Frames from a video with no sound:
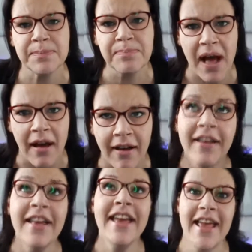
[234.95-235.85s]
But
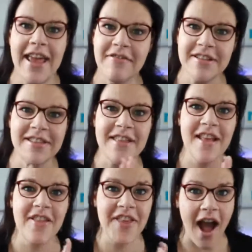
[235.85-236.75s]
here is in
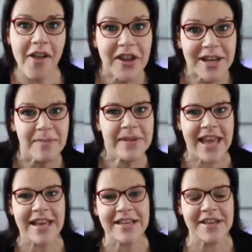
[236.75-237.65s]
the other
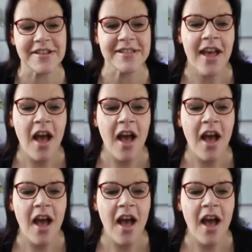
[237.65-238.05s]
limitations.